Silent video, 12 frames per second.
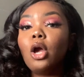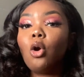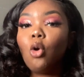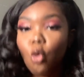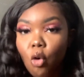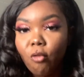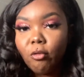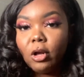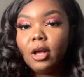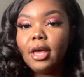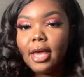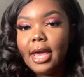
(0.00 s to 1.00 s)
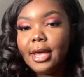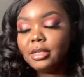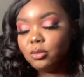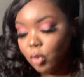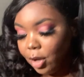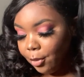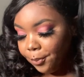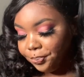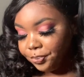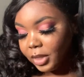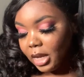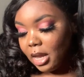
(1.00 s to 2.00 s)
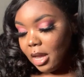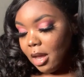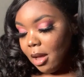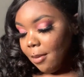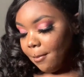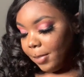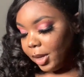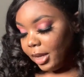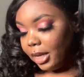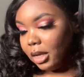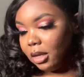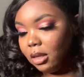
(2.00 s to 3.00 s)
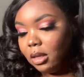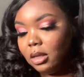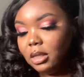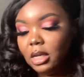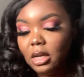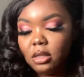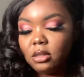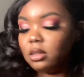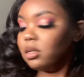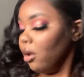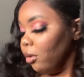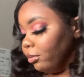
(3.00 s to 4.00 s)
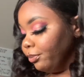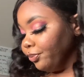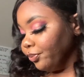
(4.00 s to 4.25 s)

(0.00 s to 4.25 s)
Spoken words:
Cora as well. But yeah, so